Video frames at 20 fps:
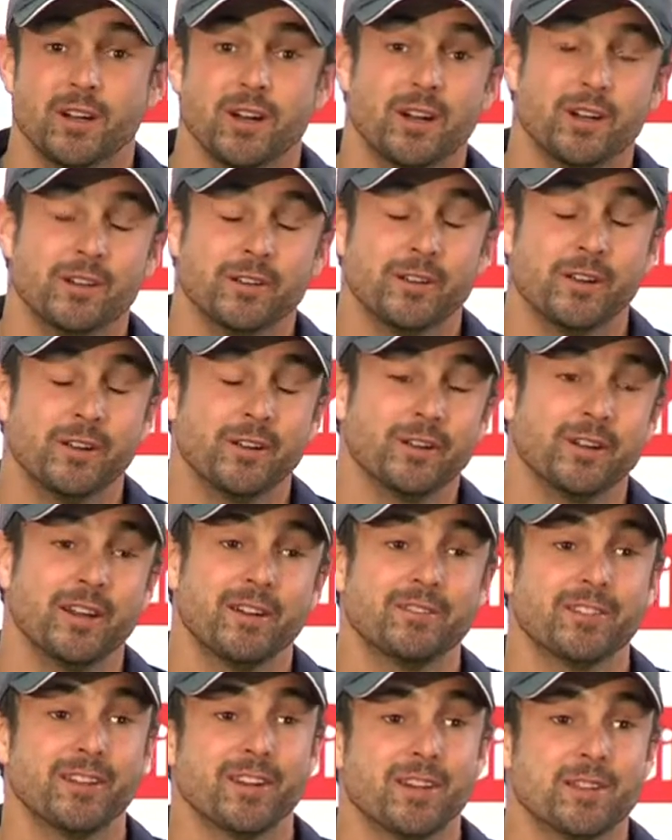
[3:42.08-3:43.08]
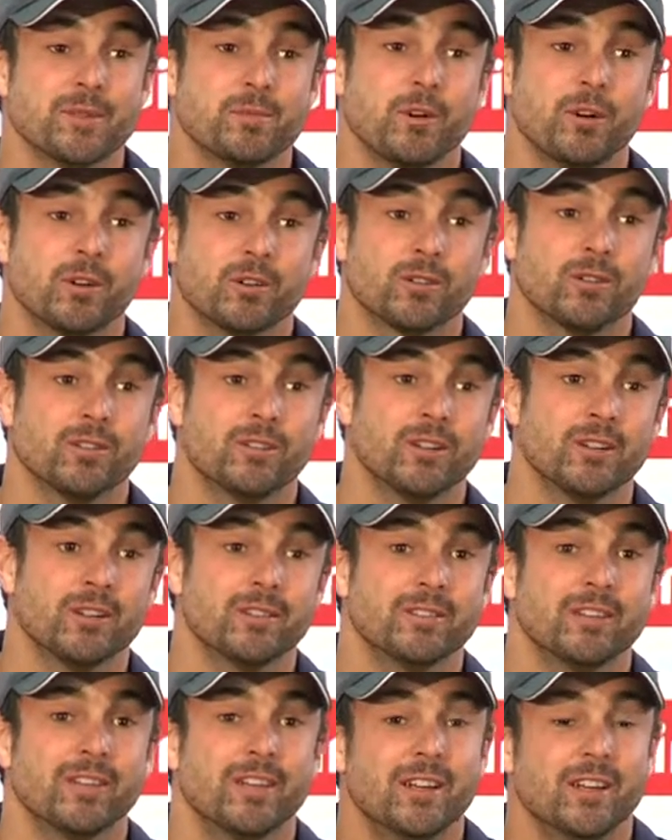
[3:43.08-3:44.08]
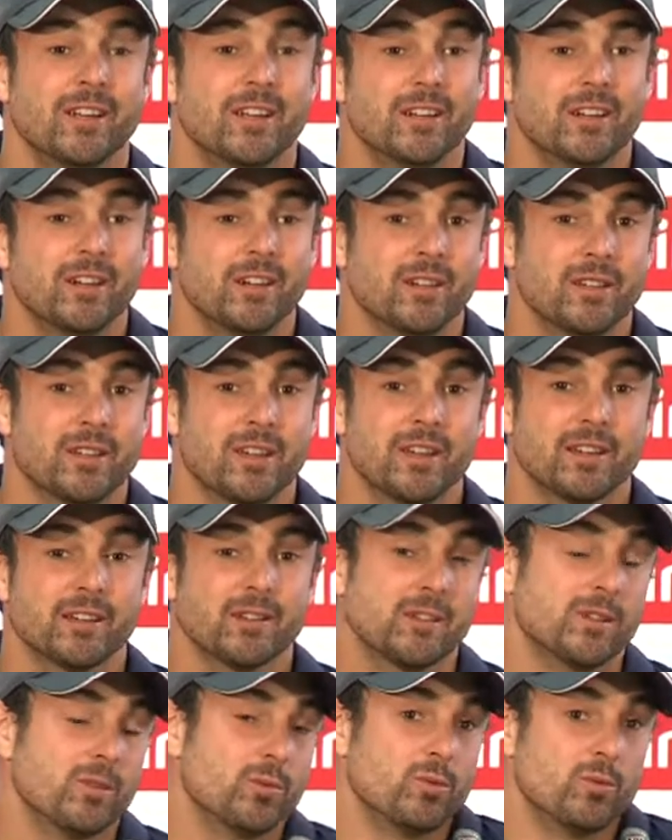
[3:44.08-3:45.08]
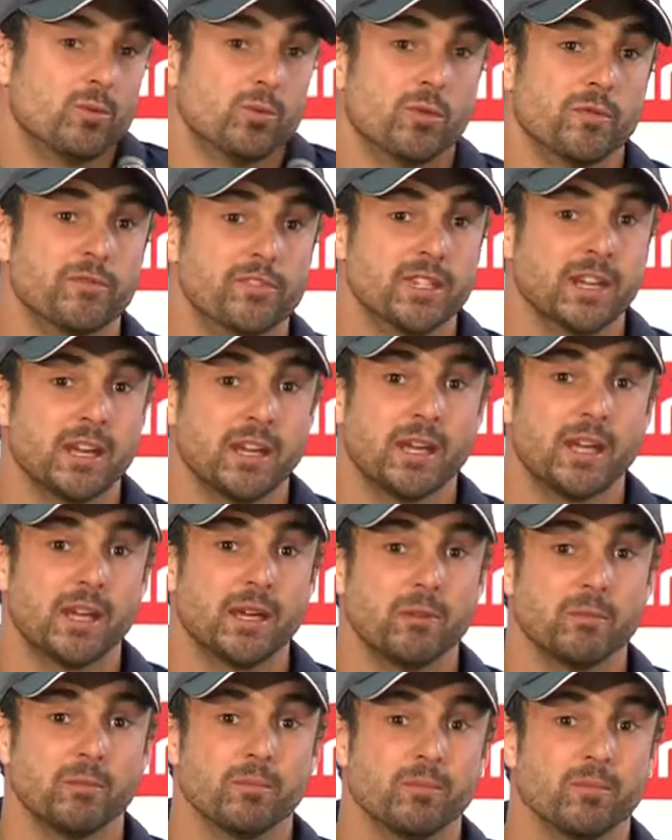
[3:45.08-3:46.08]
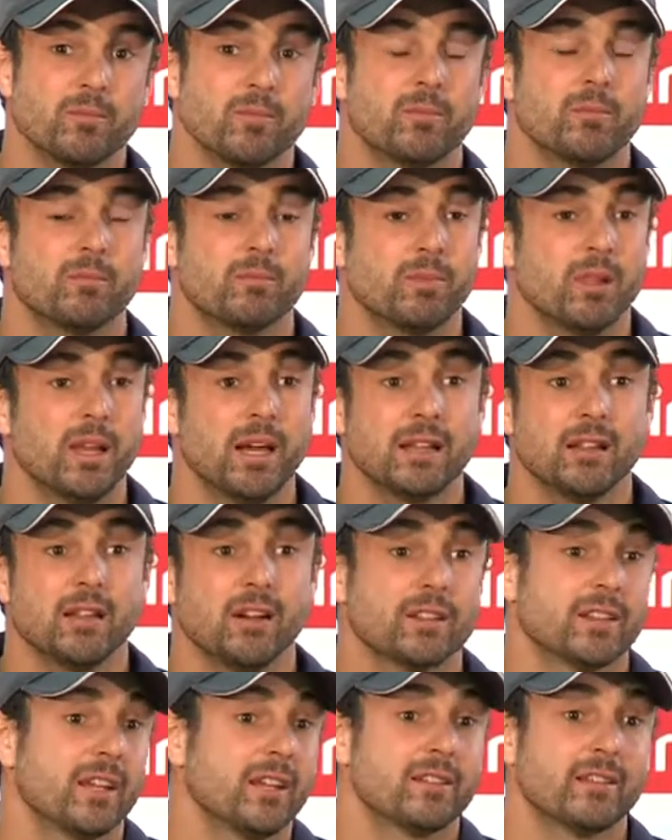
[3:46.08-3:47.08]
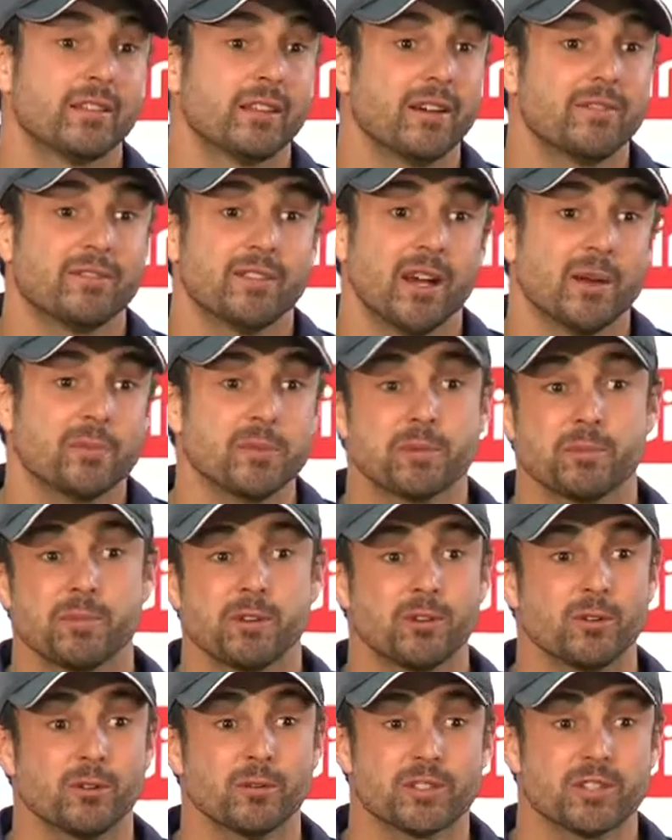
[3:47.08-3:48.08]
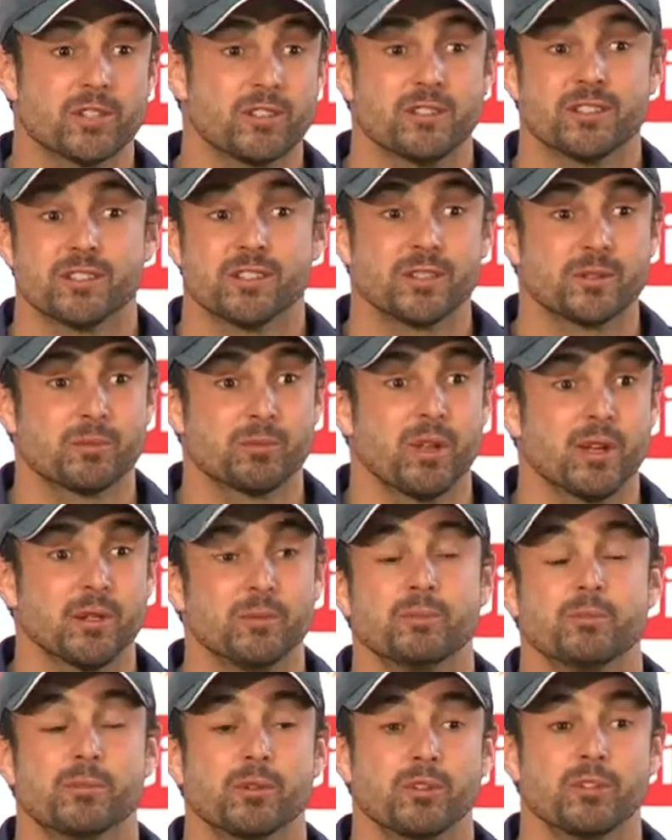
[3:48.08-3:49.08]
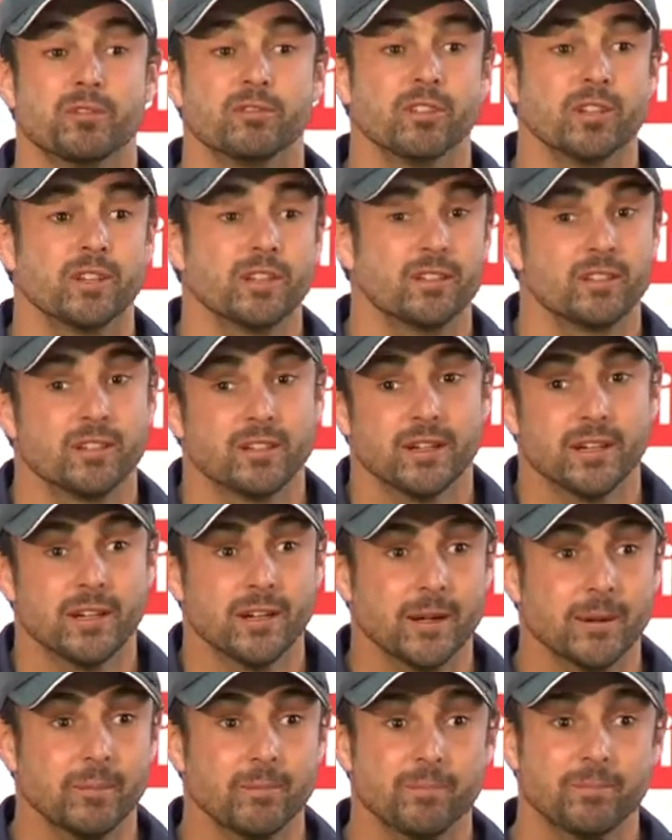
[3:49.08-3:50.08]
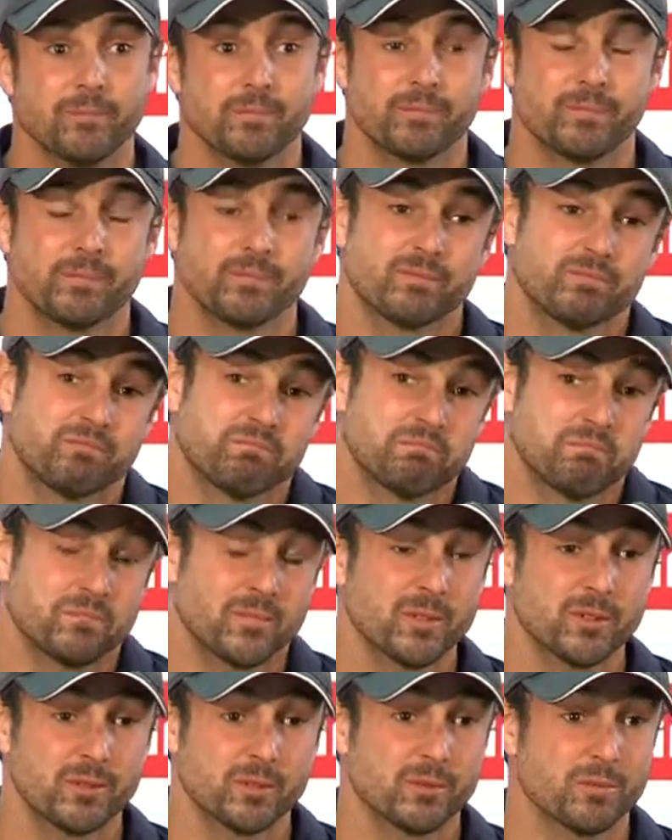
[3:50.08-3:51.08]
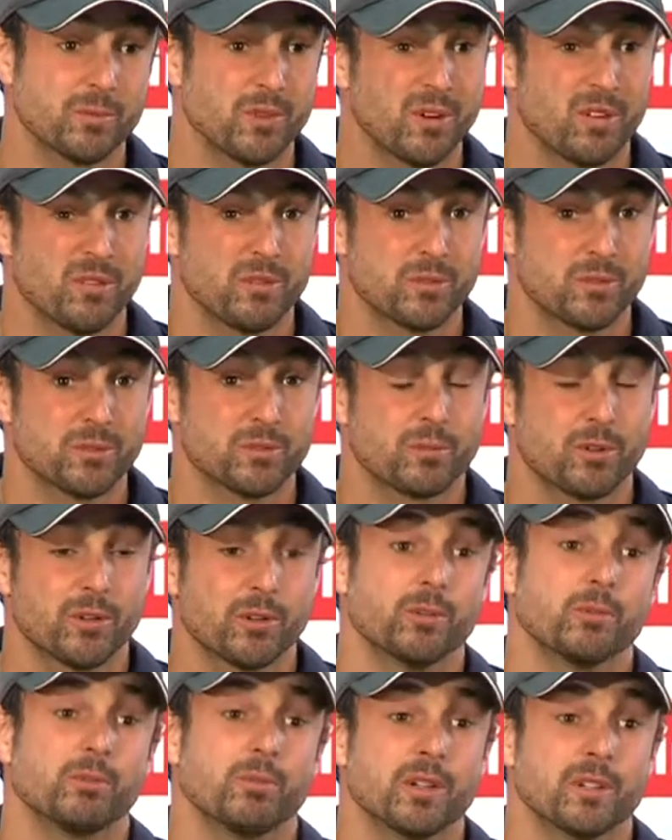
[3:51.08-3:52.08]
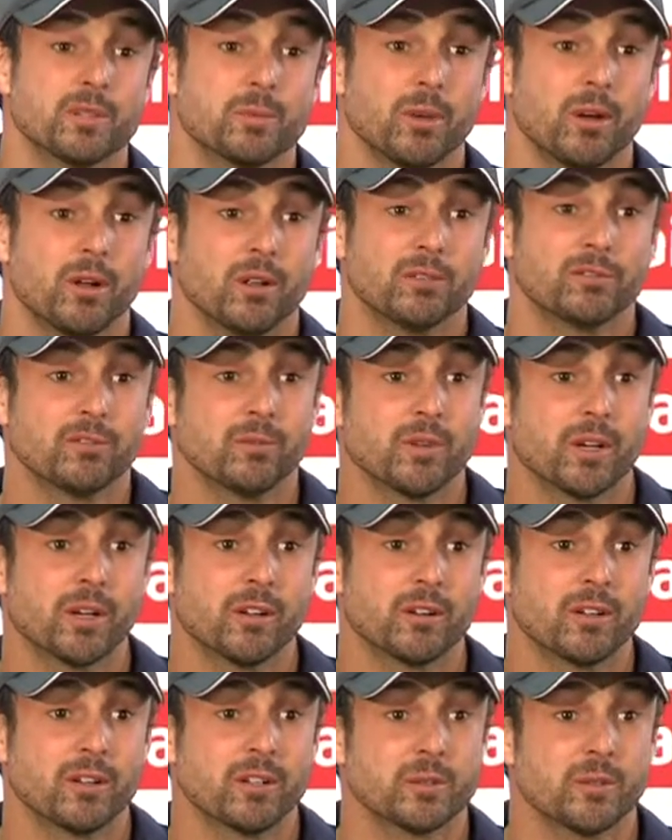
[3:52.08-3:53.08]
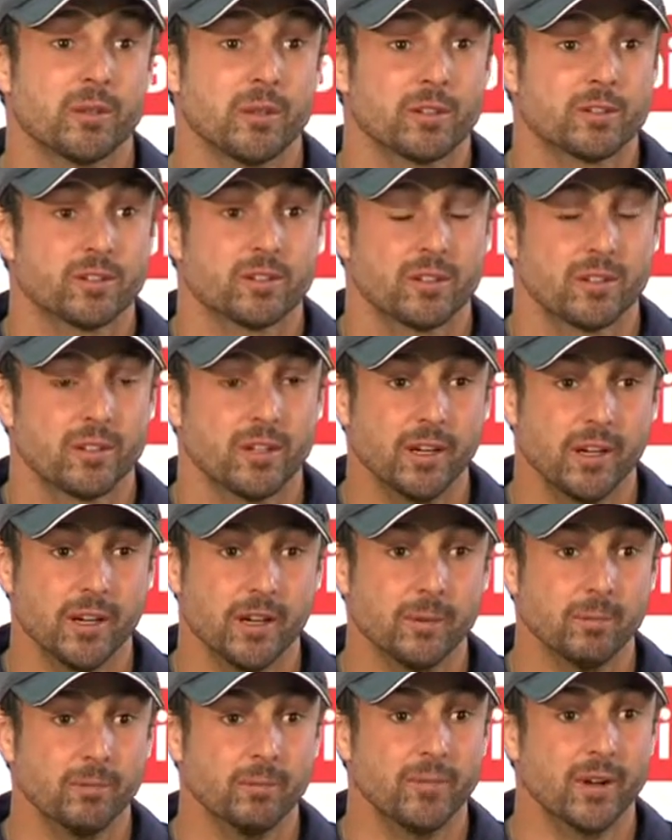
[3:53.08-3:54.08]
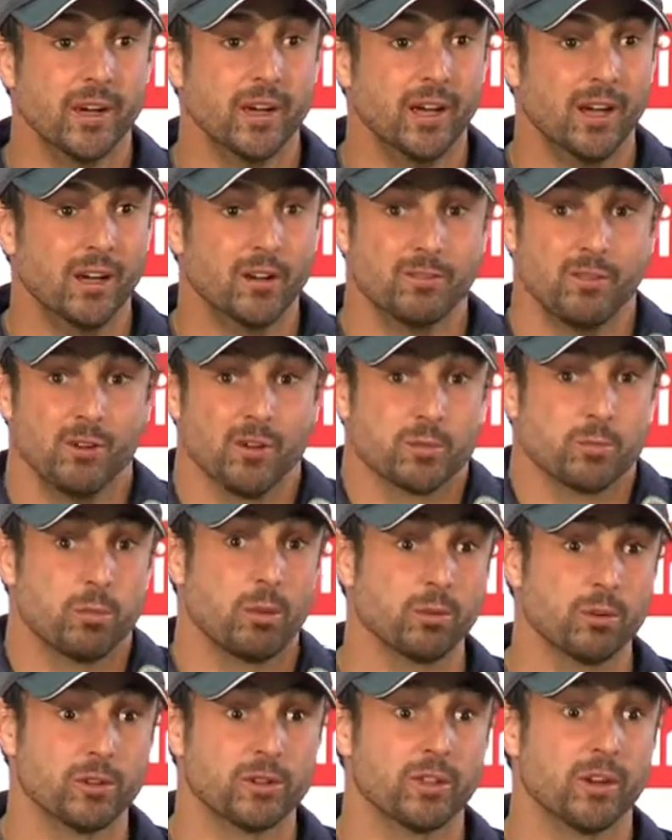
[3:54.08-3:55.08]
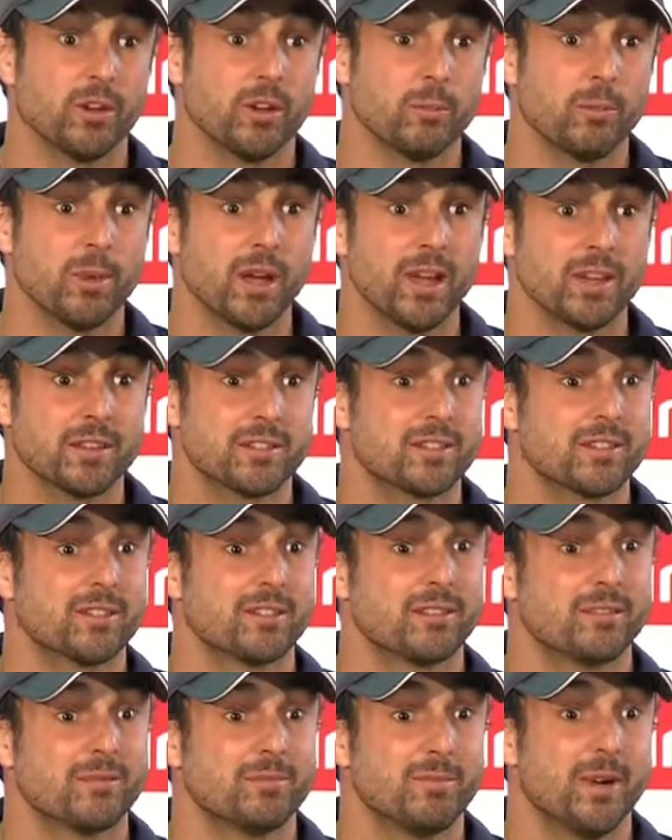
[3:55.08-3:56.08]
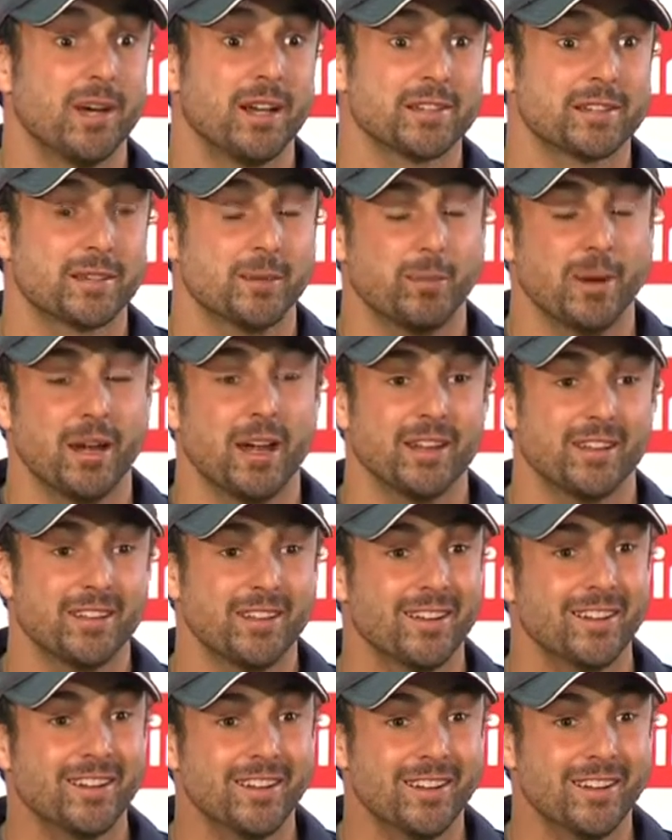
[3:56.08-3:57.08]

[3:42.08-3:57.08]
I don't know, you'd have to ask Michael. I think we've seen him play like that to left arm spinner all series, and he's played beautifully. I thought it was a pretty good piece of bowling from the other end, to be honest. First ball to turn and bounce past the bat.